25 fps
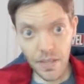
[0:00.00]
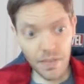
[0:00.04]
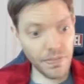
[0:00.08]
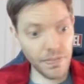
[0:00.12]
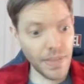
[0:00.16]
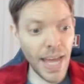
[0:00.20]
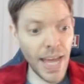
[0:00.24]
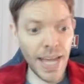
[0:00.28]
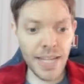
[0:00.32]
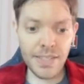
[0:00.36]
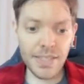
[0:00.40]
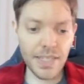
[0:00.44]

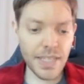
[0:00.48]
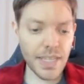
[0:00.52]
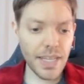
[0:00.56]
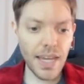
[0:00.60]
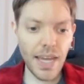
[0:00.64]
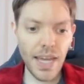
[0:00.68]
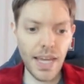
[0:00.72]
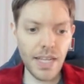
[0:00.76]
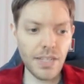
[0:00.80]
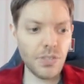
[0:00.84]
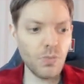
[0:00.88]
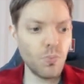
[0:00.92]
That's a
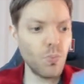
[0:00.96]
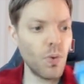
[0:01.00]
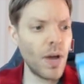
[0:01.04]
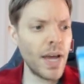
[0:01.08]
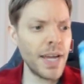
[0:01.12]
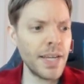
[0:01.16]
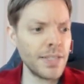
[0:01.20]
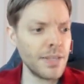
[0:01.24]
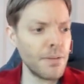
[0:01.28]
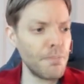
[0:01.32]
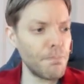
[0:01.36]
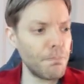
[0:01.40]
case,
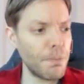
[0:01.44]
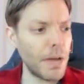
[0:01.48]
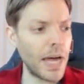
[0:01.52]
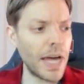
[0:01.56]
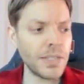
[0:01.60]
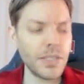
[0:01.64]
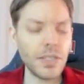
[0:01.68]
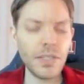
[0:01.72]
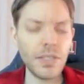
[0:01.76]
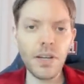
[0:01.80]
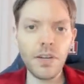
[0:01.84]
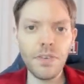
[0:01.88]
why isn't
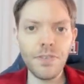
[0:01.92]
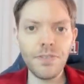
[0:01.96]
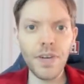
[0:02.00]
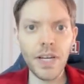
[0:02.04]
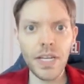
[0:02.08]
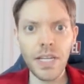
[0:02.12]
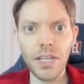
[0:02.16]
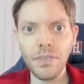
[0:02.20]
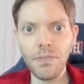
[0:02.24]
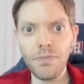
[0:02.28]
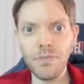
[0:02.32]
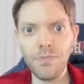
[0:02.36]
Bakugo
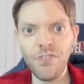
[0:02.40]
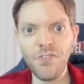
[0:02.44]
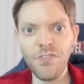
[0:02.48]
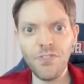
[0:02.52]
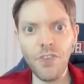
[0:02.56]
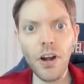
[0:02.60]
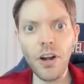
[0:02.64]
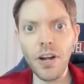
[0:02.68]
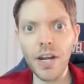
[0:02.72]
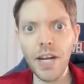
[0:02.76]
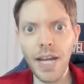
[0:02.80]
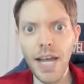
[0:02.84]
fucking
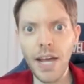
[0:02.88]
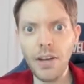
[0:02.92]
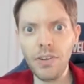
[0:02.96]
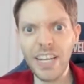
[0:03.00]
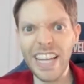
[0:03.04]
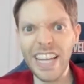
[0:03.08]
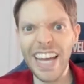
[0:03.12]
farting out